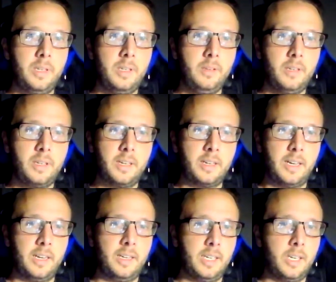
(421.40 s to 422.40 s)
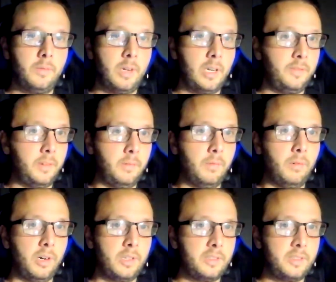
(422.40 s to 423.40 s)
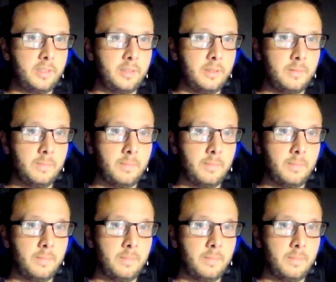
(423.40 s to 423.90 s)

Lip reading: you can kind of get away with it once.